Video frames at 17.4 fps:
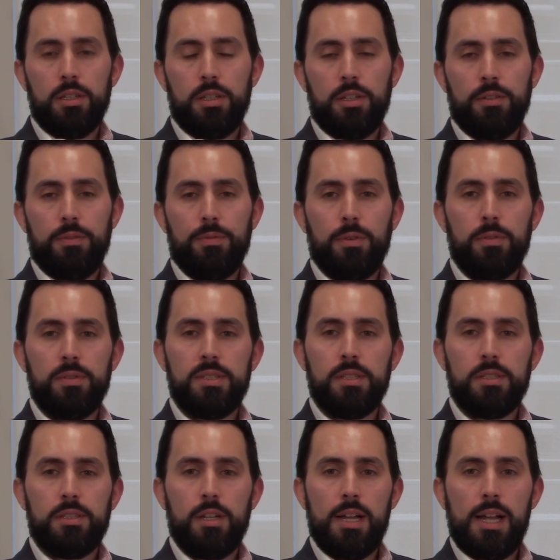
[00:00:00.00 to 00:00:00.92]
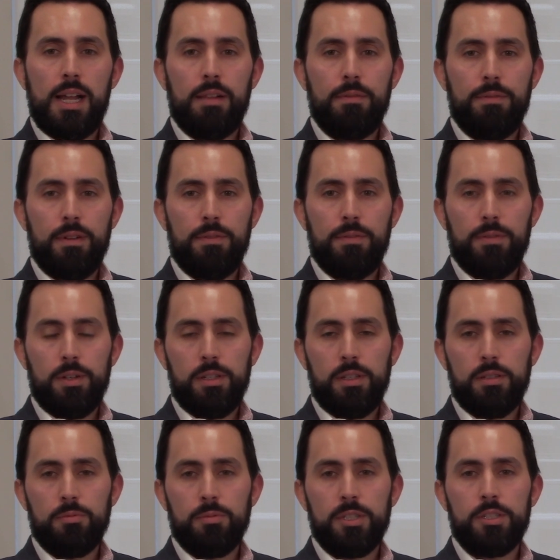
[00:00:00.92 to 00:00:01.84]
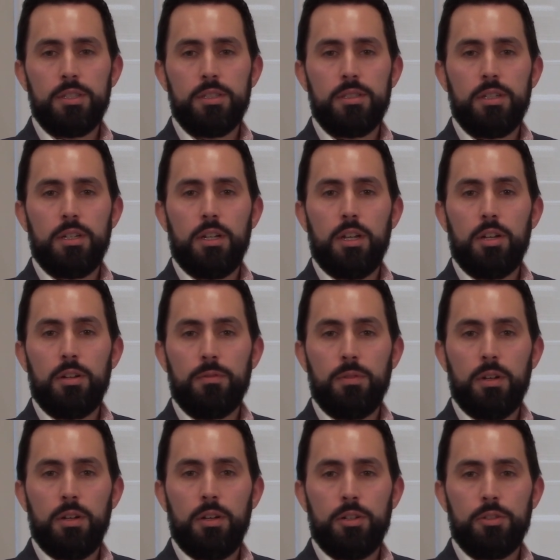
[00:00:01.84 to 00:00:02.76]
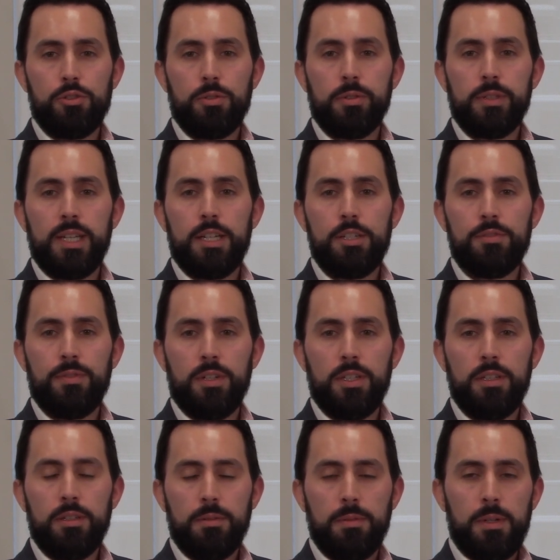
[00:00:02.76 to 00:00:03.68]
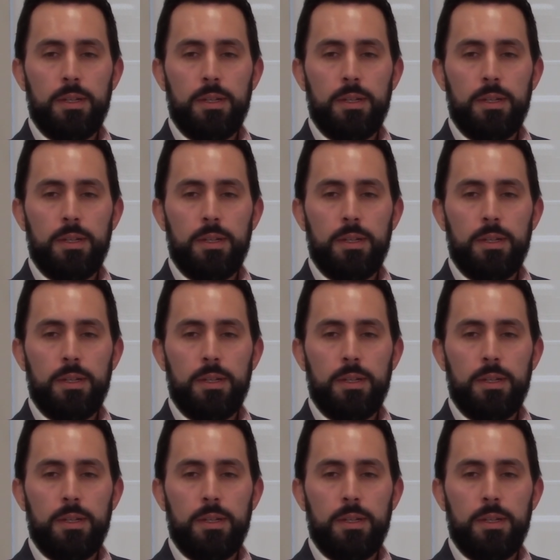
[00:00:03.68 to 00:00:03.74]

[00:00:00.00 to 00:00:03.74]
The first is the Alpha Fund, which is a long-short hedge fund.